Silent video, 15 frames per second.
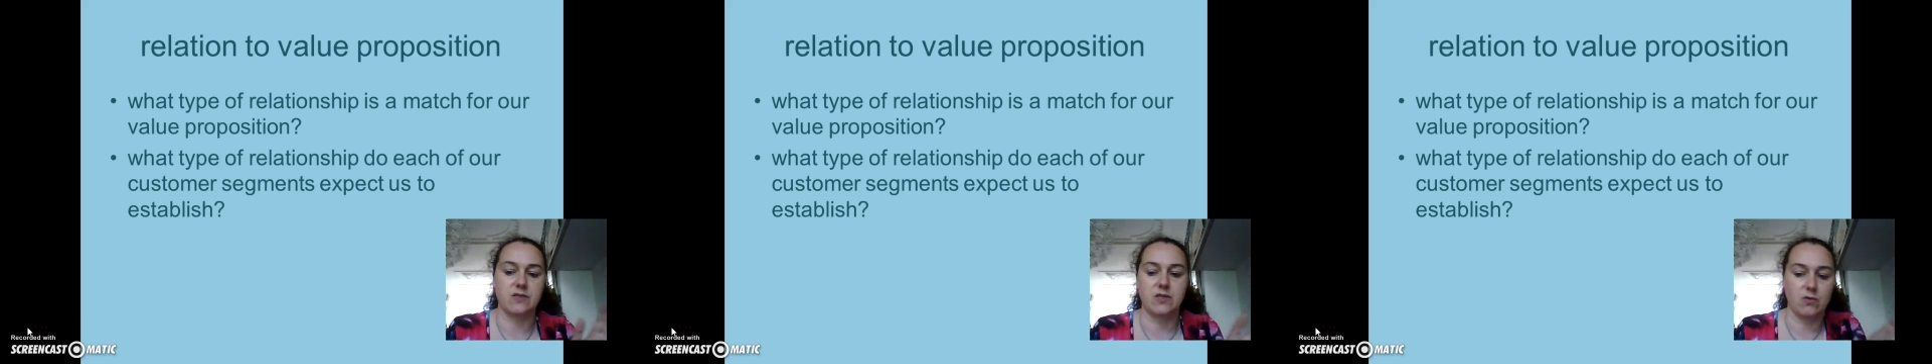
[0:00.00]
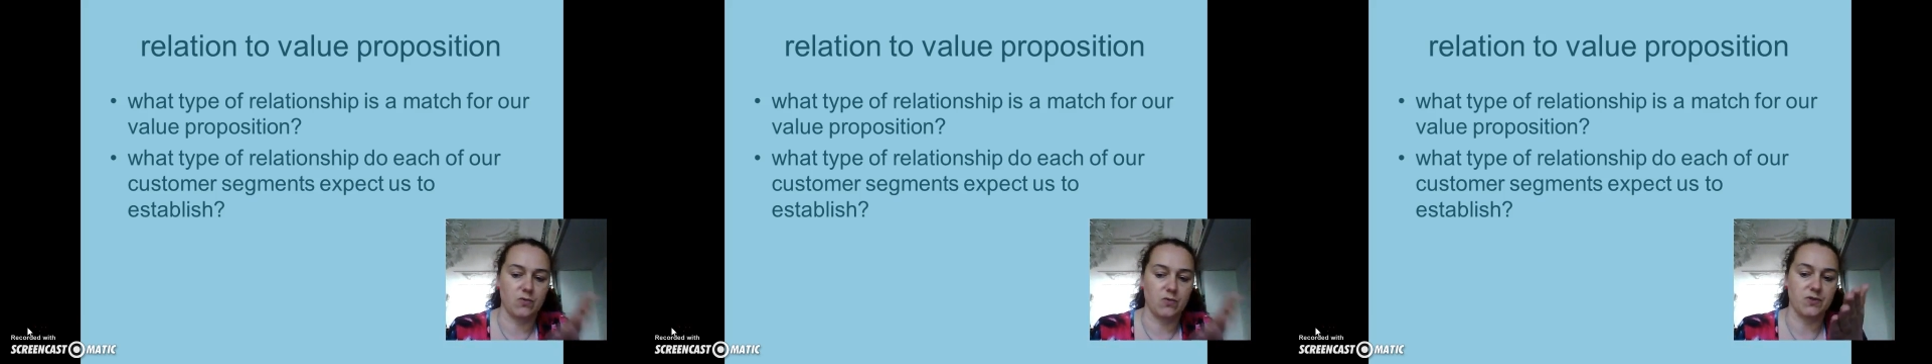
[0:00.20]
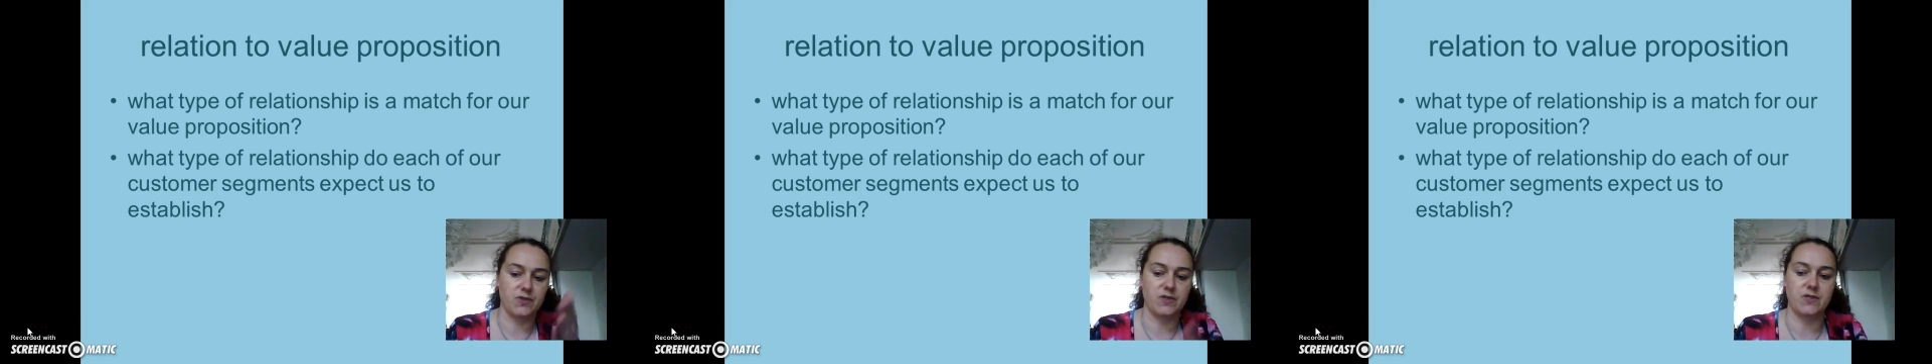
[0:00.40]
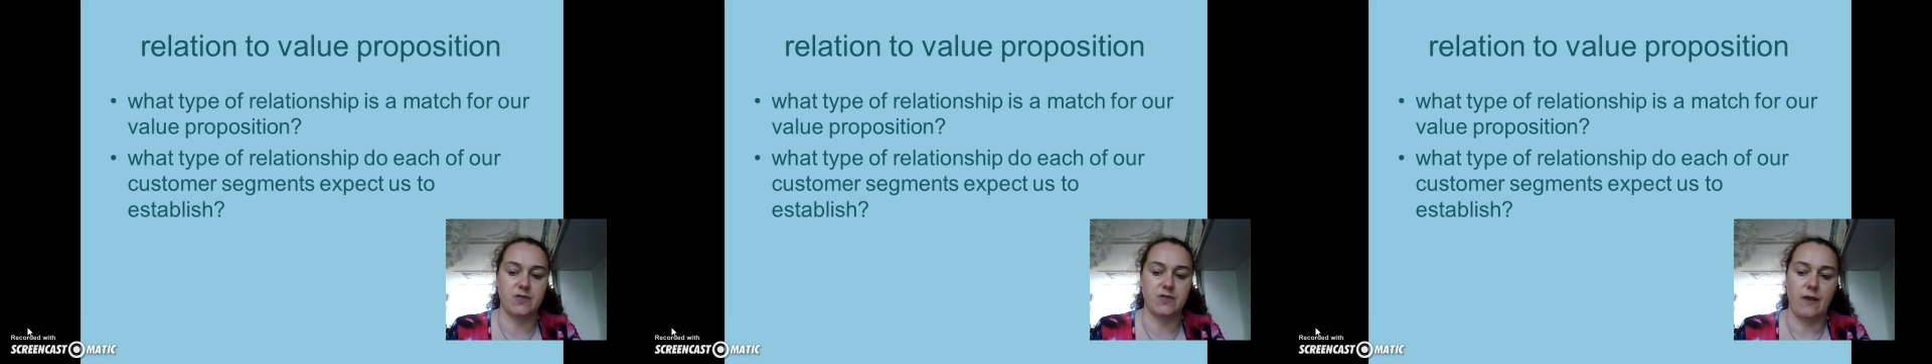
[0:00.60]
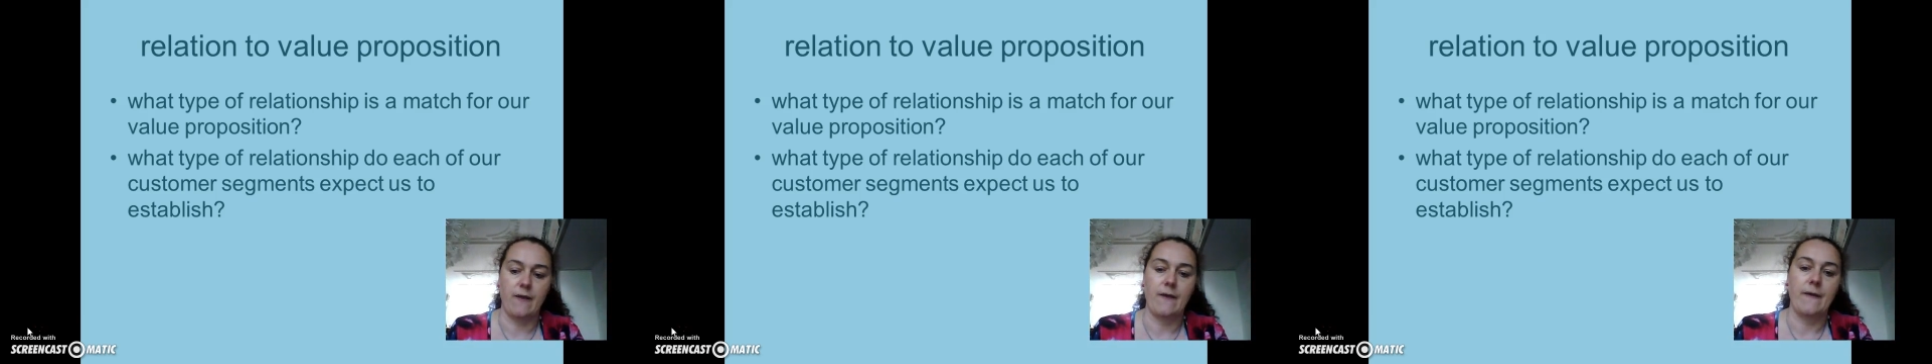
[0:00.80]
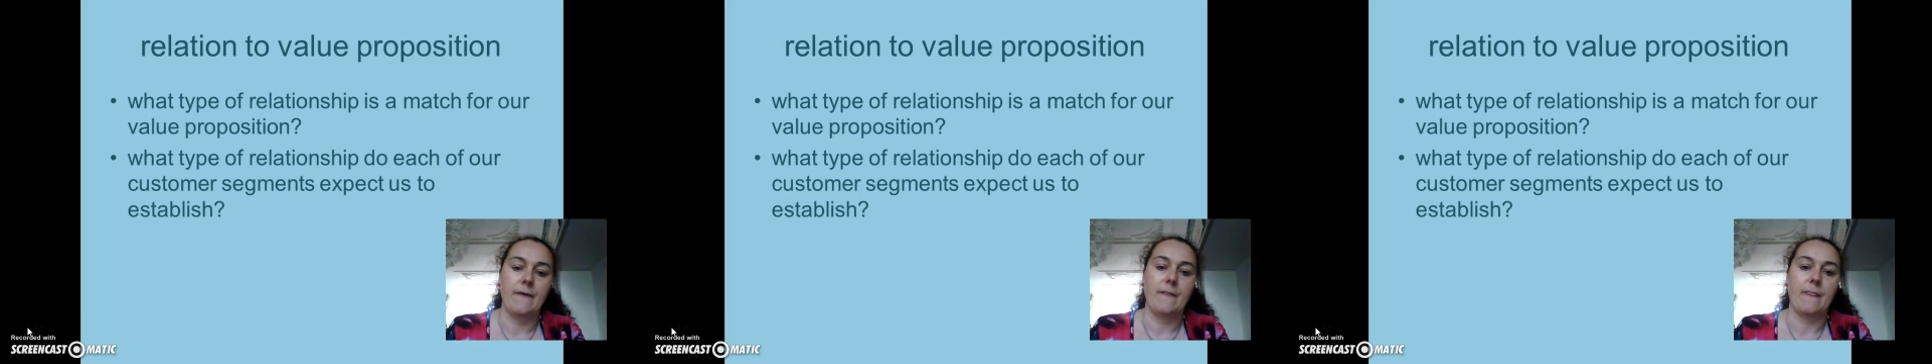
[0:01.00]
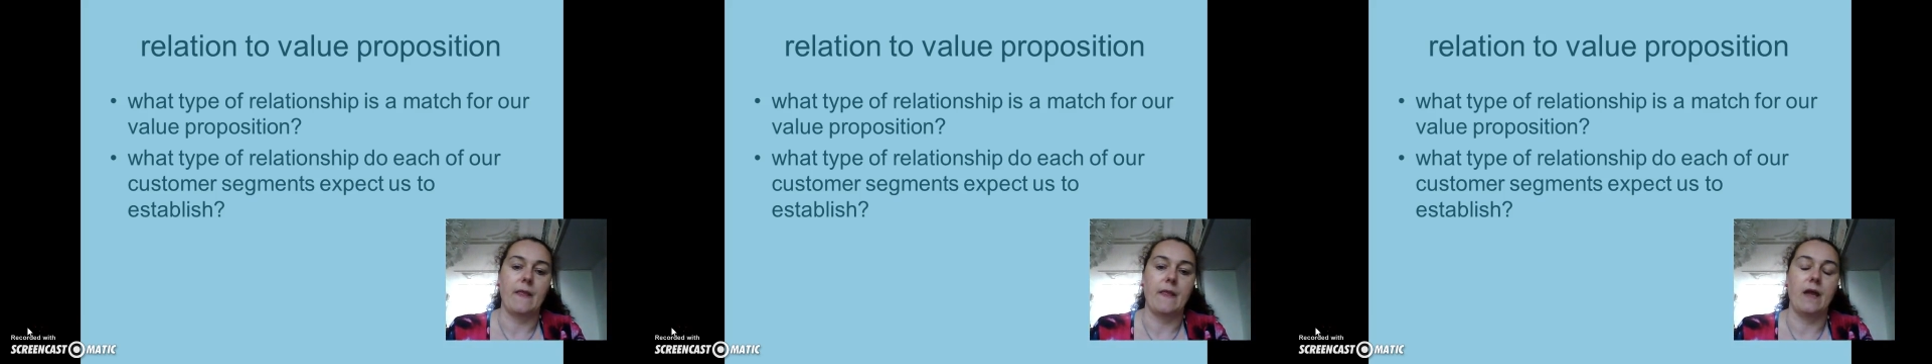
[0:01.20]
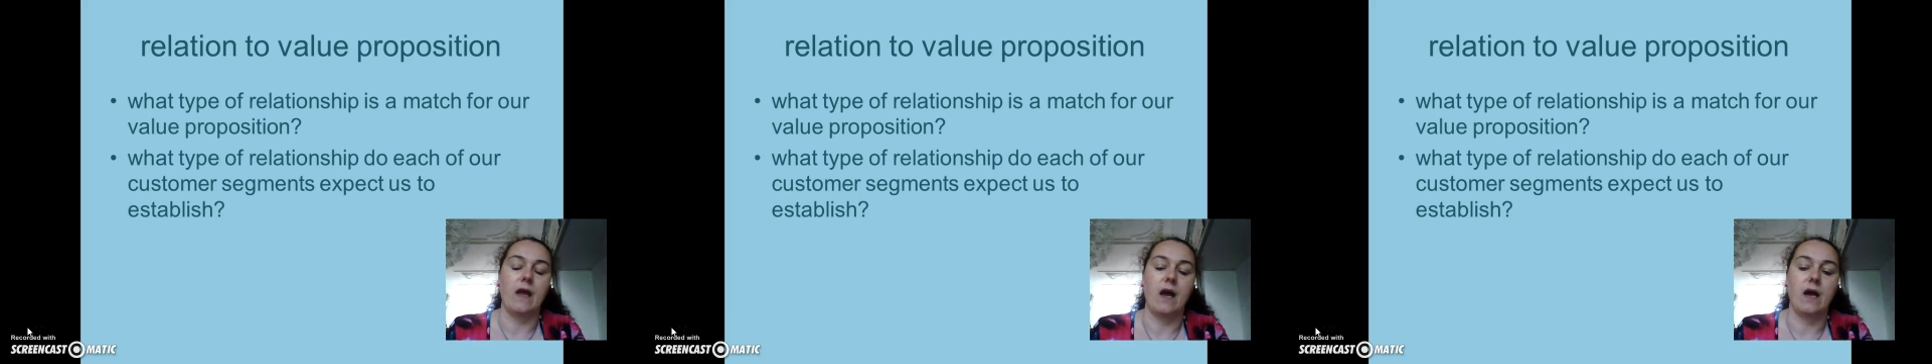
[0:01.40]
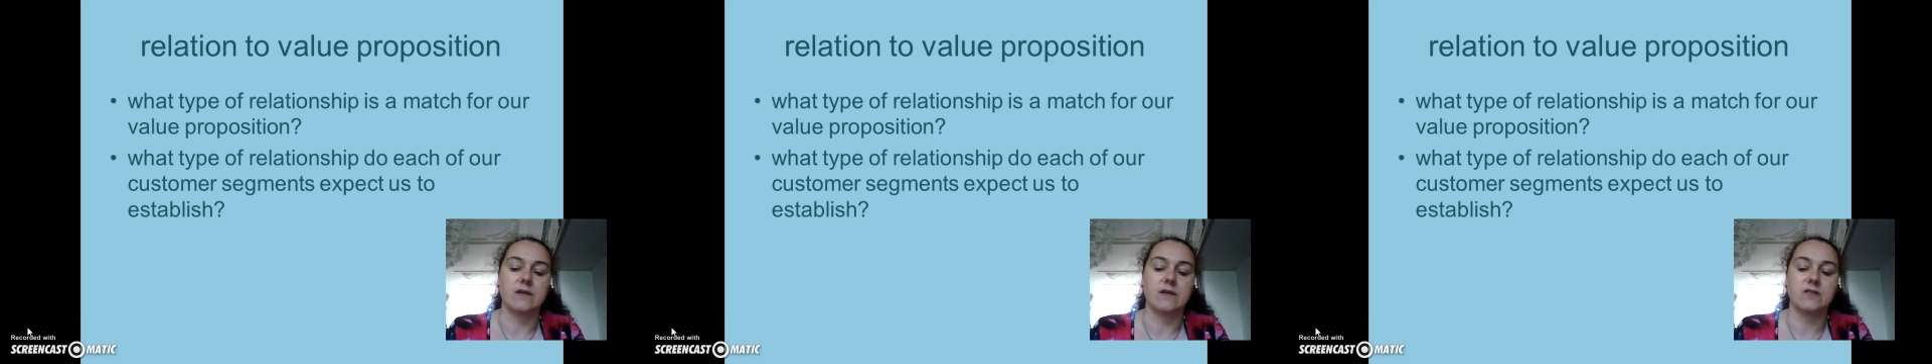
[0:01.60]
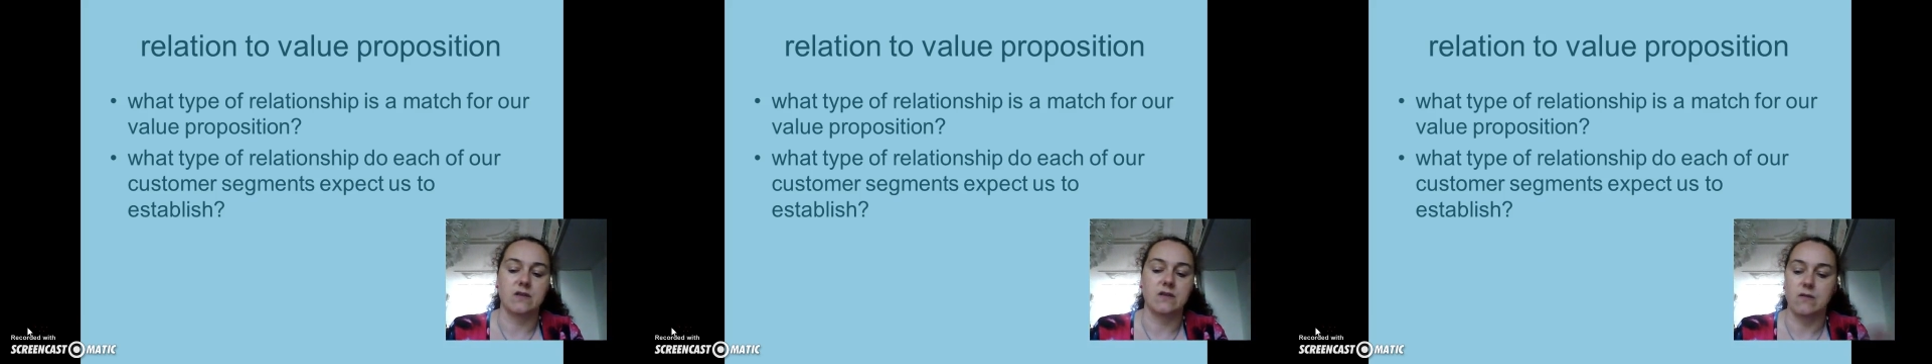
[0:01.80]
So we'll just
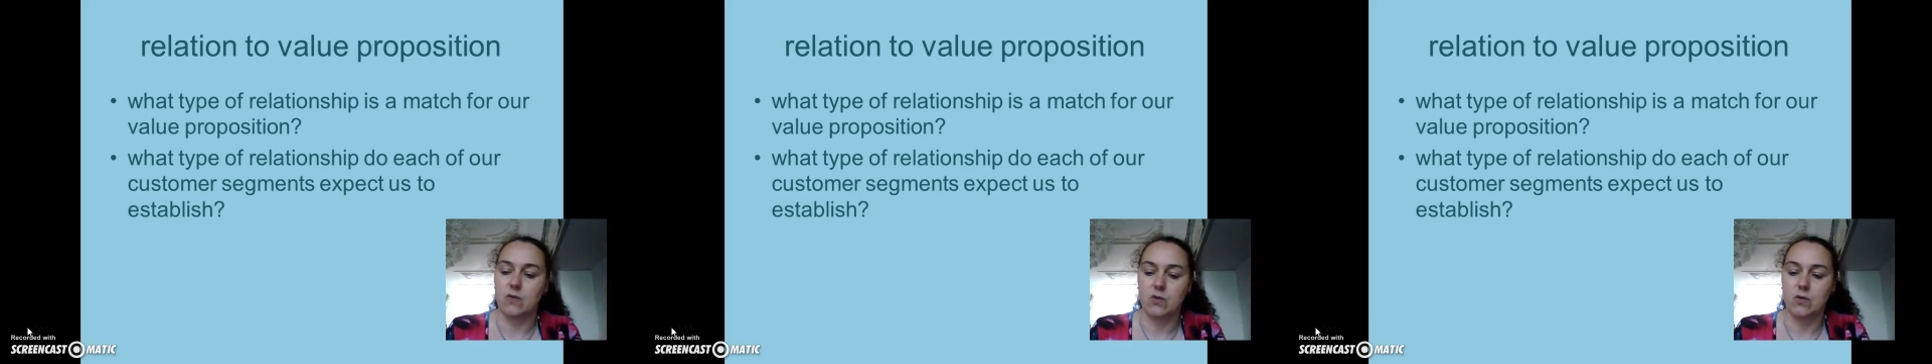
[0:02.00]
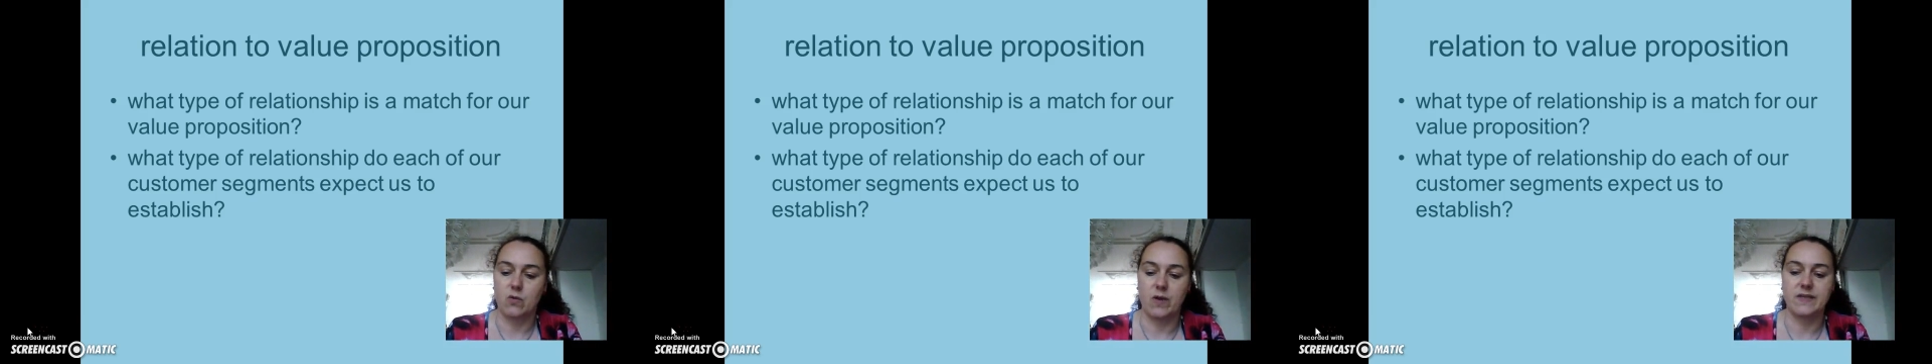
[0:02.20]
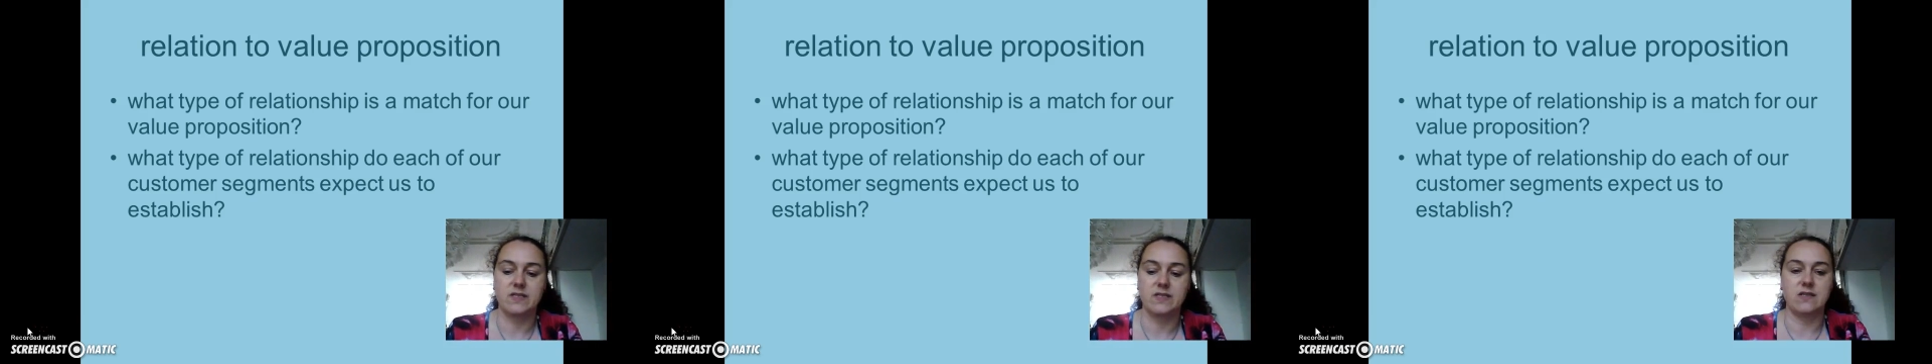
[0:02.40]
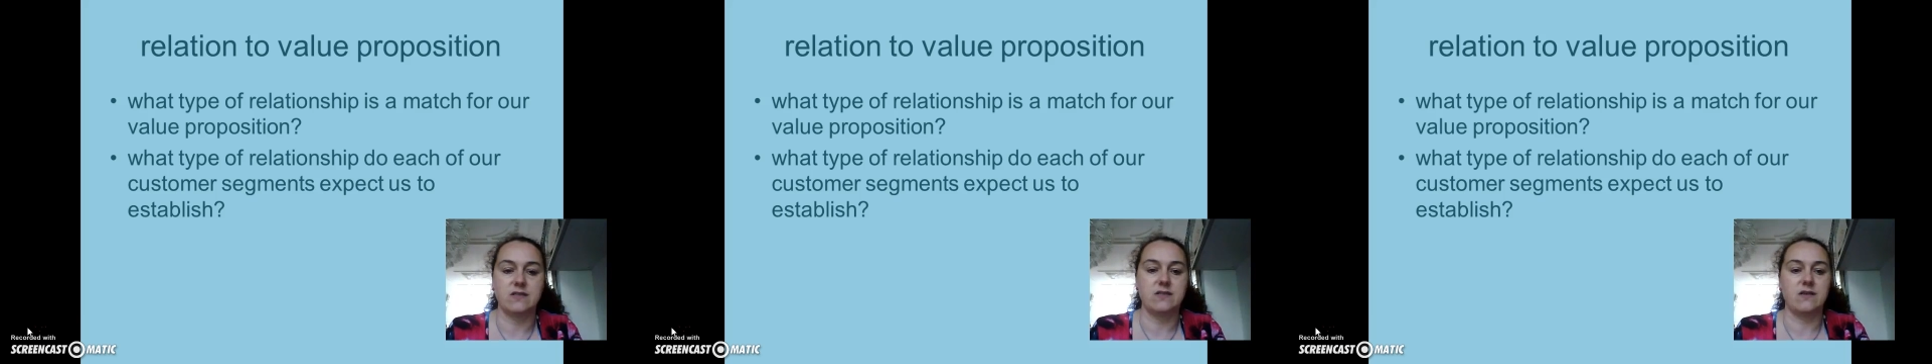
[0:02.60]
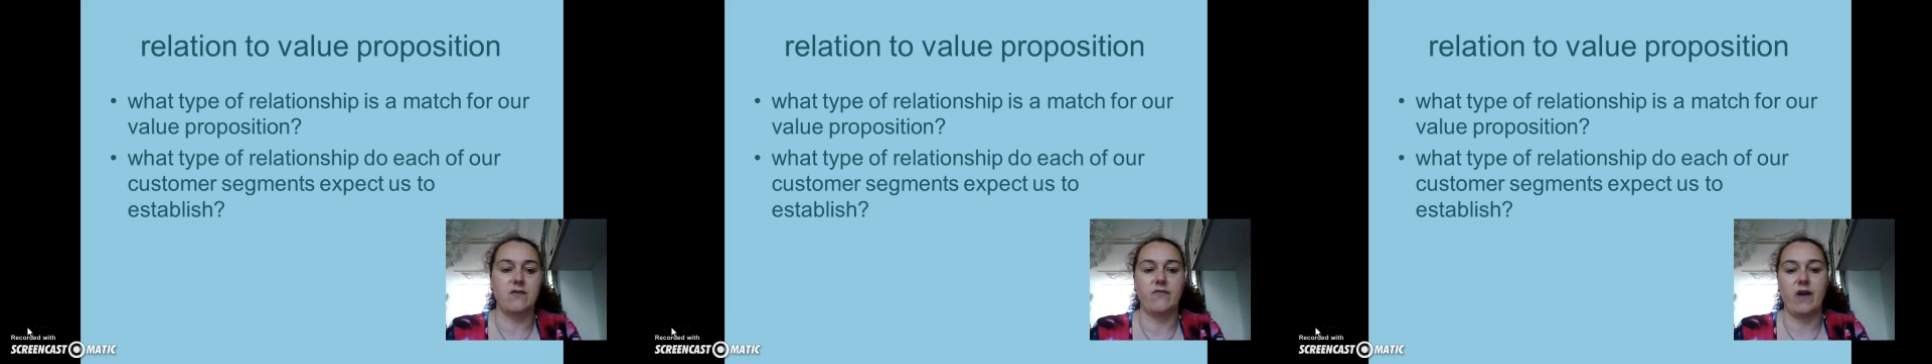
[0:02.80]
answer all questions